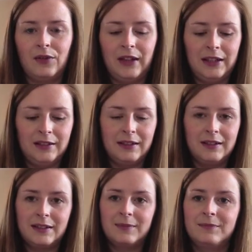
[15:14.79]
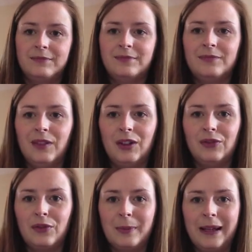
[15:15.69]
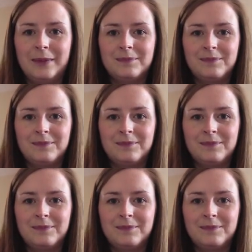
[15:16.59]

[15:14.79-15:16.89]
in is good for me.